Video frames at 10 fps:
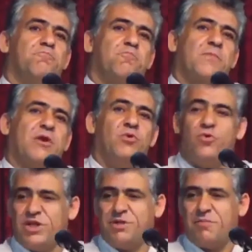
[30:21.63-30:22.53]
We
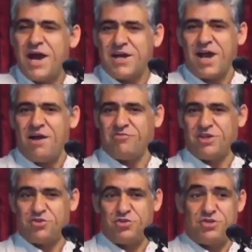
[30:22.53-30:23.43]
went back after
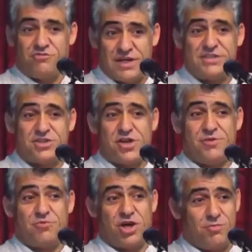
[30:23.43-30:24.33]
the first time
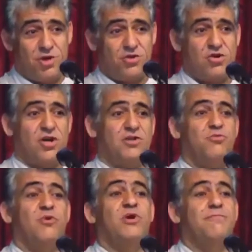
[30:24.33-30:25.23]
Taliban gone. We
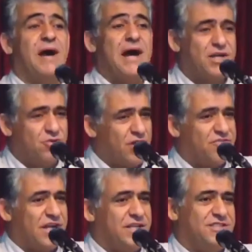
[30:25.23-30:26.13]
went back to
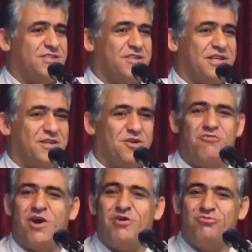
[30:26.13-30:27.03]
Afghanistan, and I
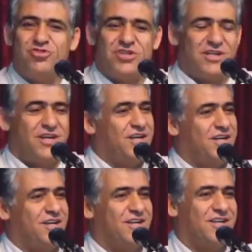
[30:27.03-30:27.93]
found uh,
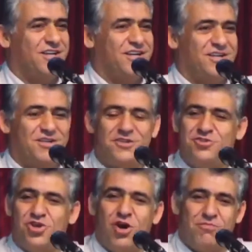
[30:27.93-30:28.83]
a
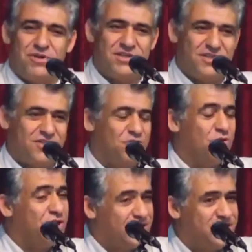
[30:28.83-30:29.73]
job in
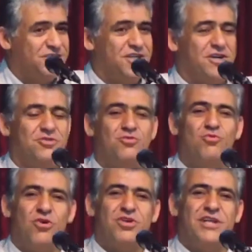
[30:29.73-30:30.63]
UNHCR to
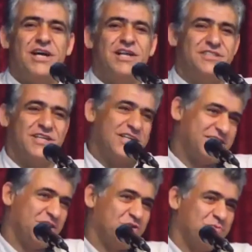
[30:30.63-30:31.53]
work there as a guest
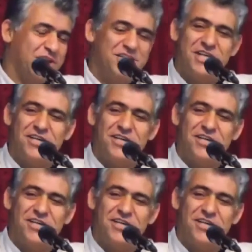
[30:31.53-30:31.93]
house manager.